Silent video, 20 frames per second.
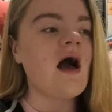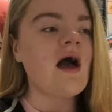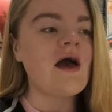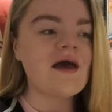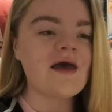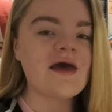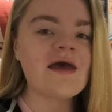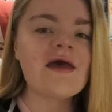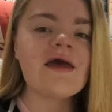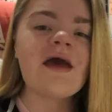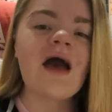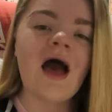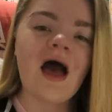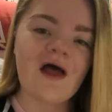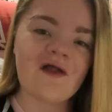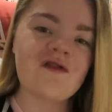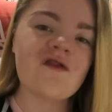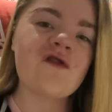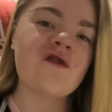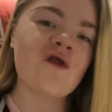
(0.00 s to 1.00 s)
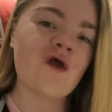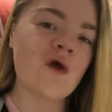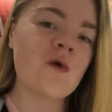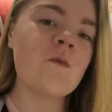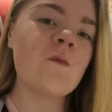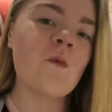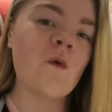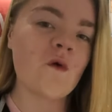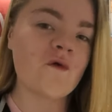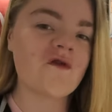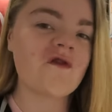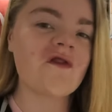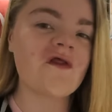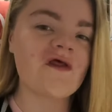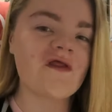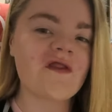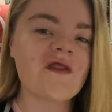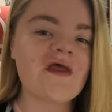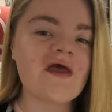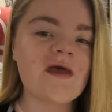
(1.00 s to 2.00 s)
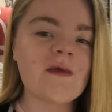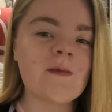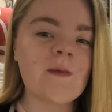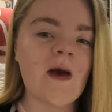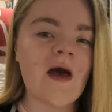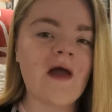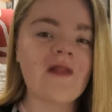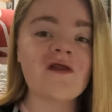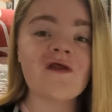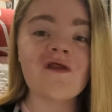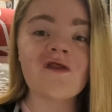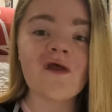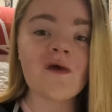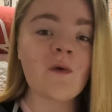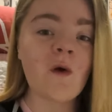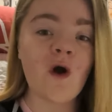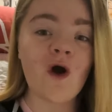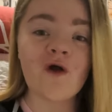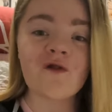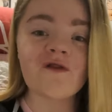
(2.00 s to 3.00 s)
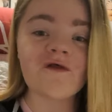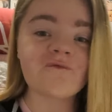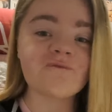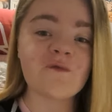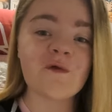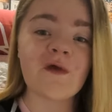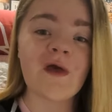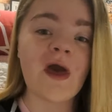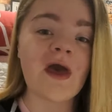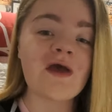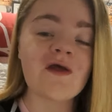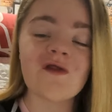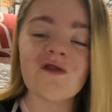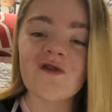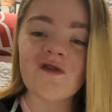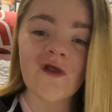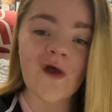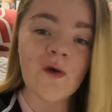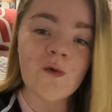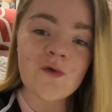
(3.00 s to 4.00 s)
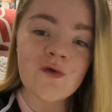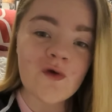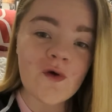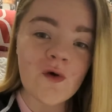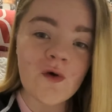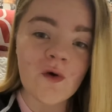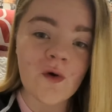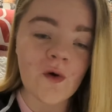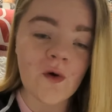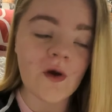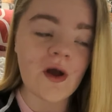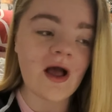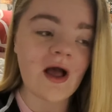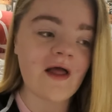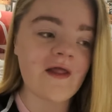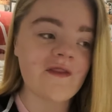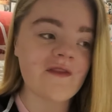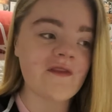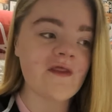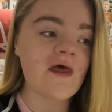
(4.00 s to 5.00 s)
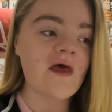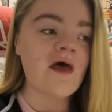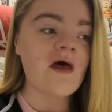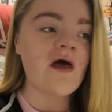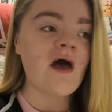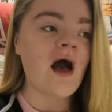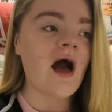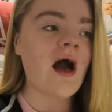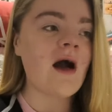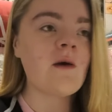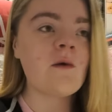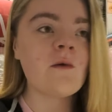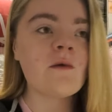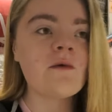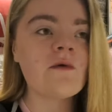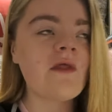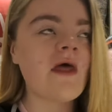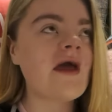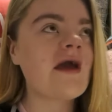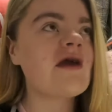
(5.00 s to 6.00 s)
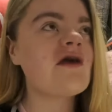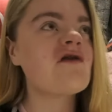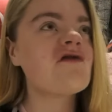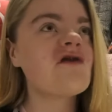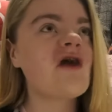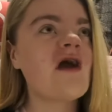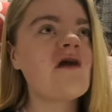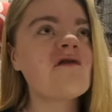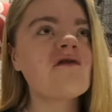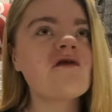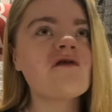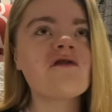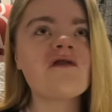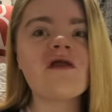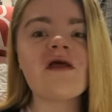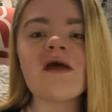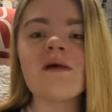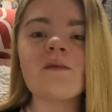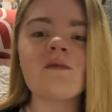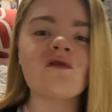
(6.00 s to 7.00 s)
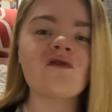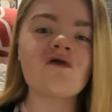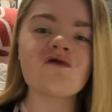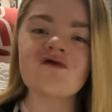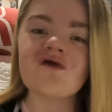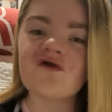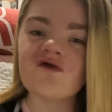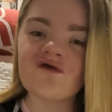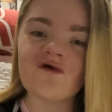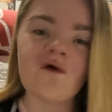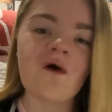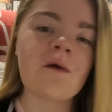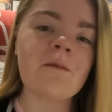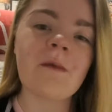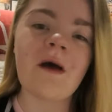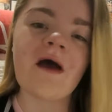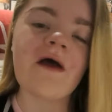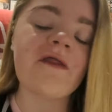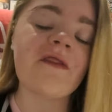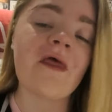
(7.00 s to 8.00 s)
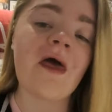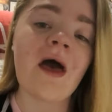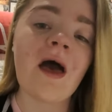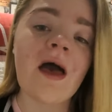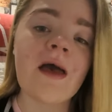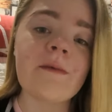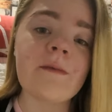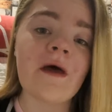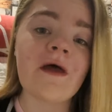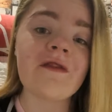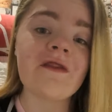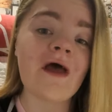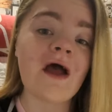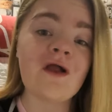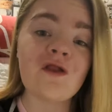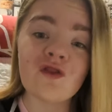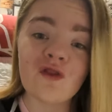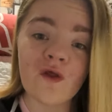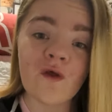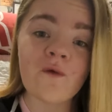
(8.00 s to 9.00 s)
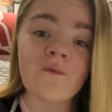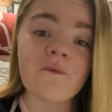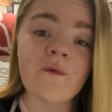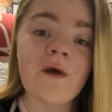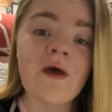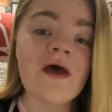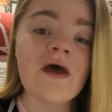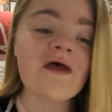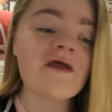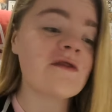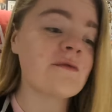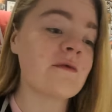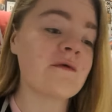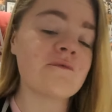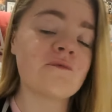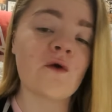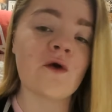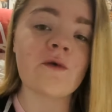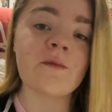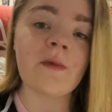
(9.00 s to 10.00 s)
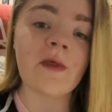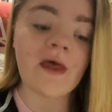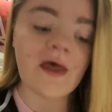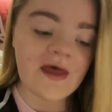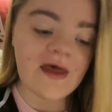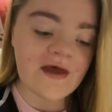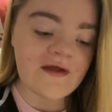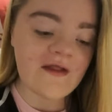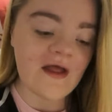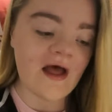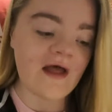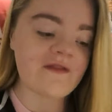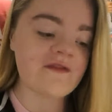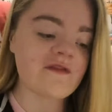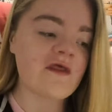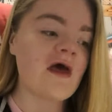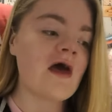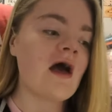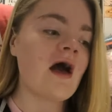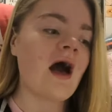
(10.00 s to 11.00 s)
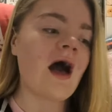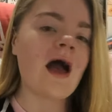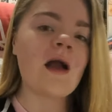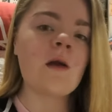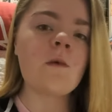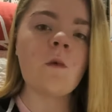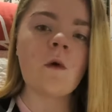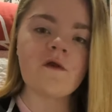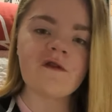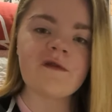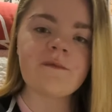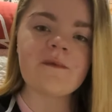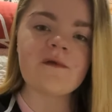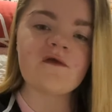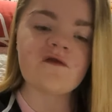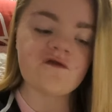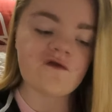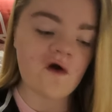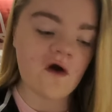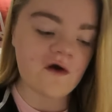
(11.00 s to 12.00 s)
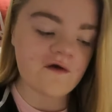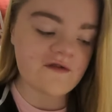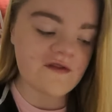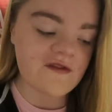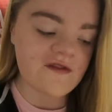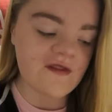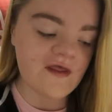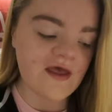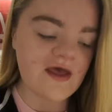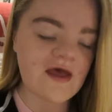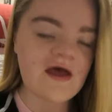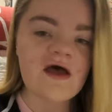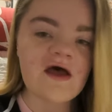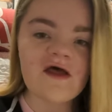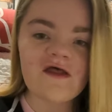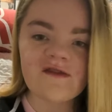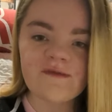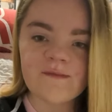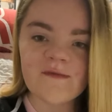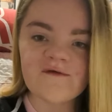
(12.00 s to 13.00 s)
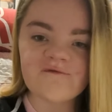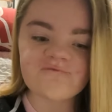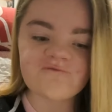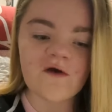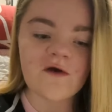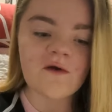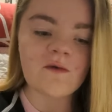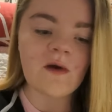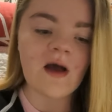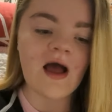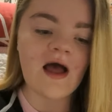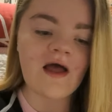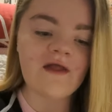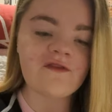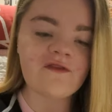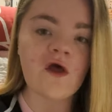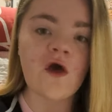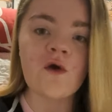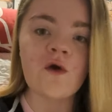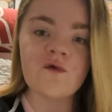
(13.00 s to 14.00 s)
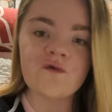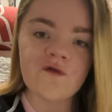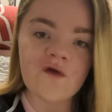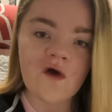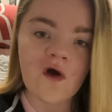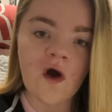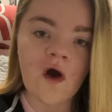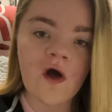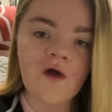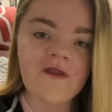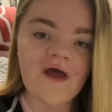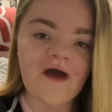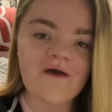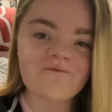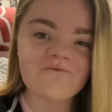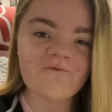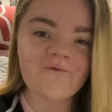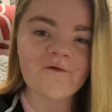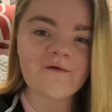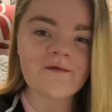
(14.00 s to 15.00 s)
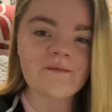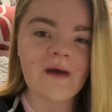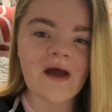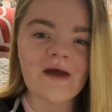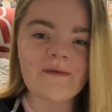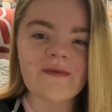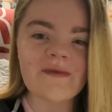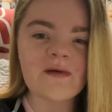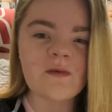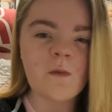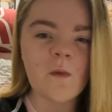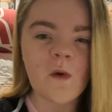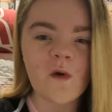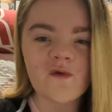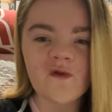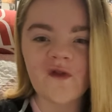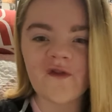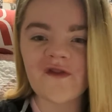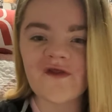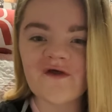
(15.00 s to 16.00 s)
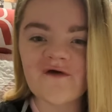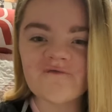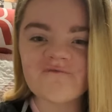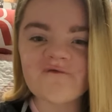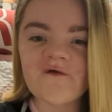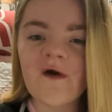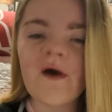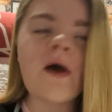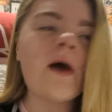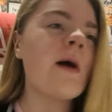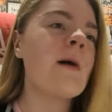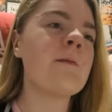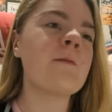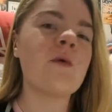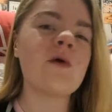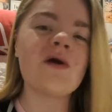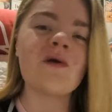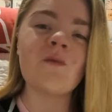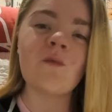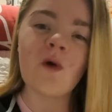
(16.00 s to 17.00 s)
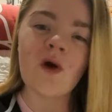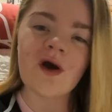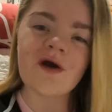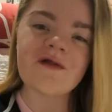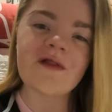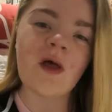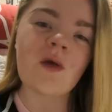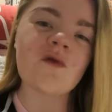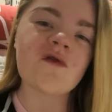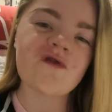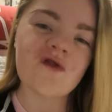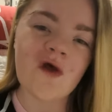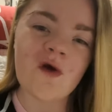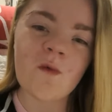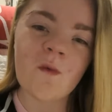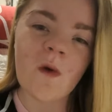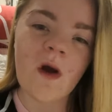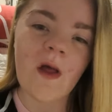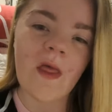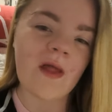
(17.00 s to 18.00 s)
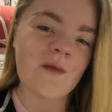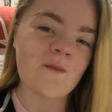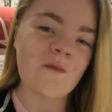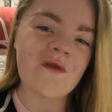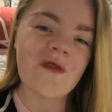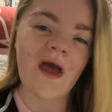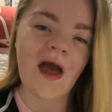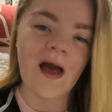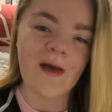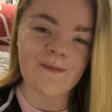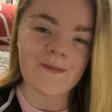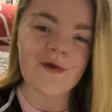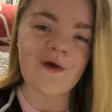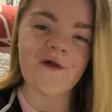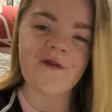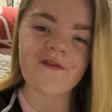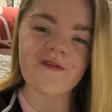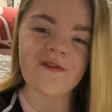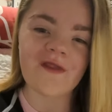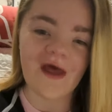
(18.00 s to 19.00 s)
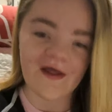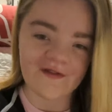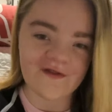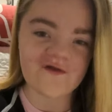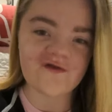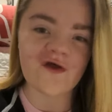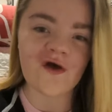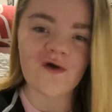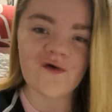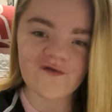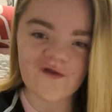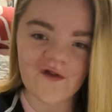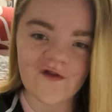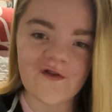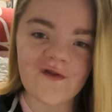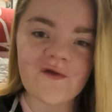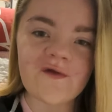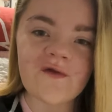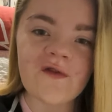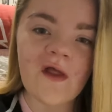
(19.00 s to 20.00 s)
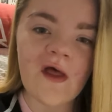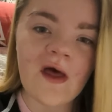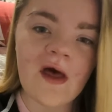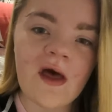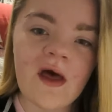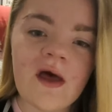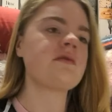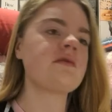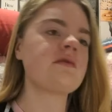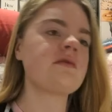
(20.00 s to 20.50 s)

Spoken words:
he adds so much to this team, and it's so hard to forget he's so young and how he's changed his team in such a short amount of time. And I love Smith Rowe playing, and I was a bit shocked to see Smith Rowe and Odegaard. I thought it might have been one or the other, but it worked out so well. I'm really happy Arteta chose to do that.